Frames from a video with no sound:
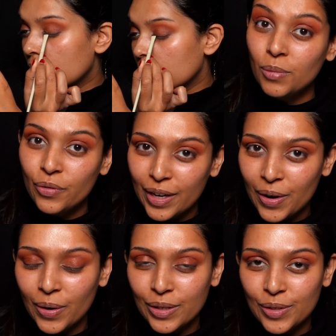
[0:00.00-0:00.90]
Moving
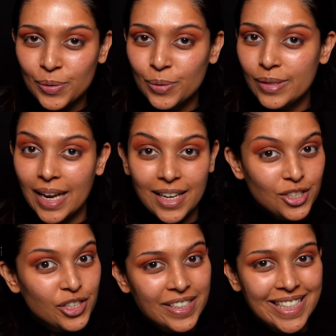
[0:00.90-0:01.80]
on to
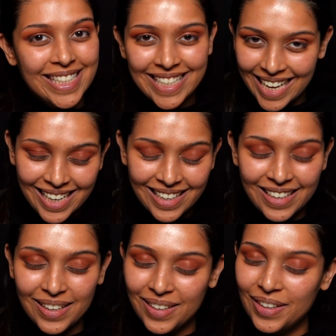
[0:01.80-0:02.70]
textured skin.
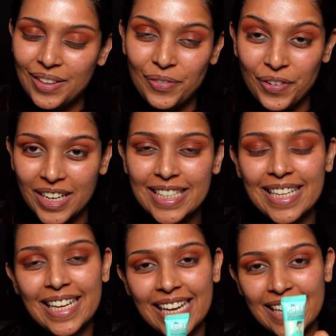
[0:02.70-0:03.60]
The first
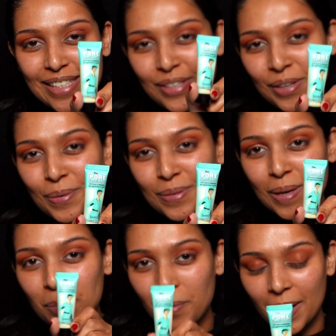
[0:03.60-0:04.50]
thing is to use a
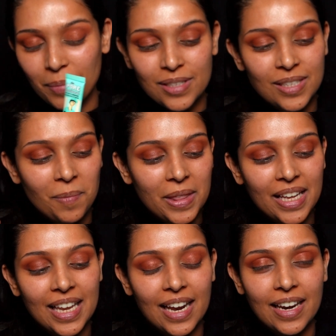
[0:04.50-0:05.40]
primer, something
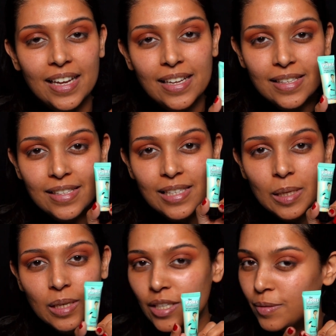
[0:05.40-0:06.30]
that is
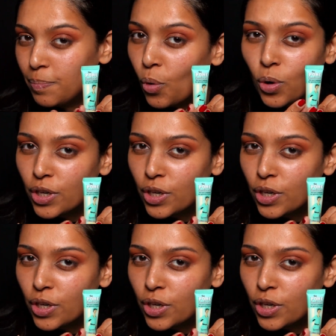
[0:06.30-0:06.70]
pore